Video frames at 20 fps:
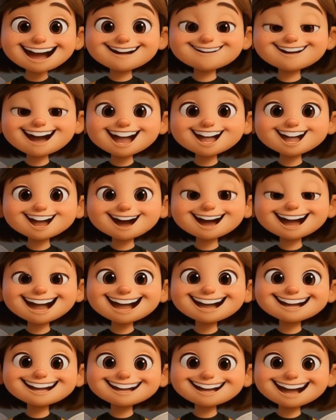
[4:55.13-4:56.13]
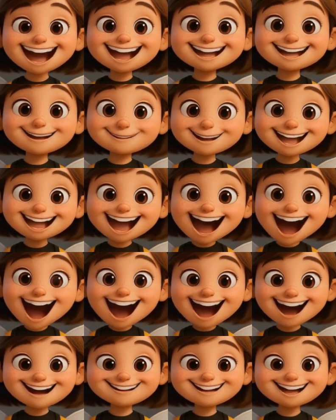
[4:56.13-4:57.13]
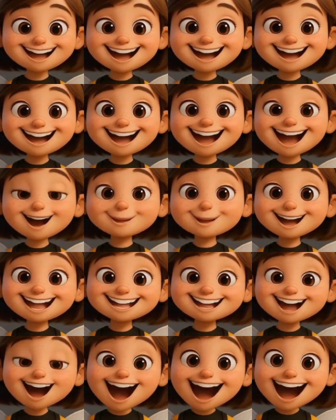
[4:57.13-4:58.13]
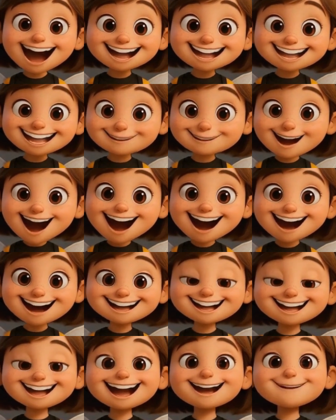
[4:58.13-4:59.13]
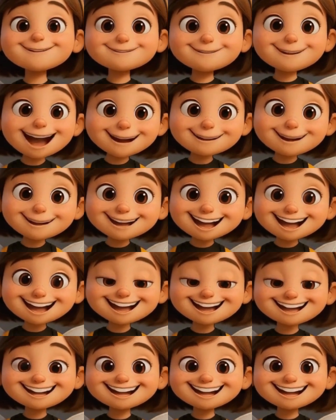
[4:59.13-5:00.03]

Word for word: adventure inside the beehive. We saw honey spas, baby bees,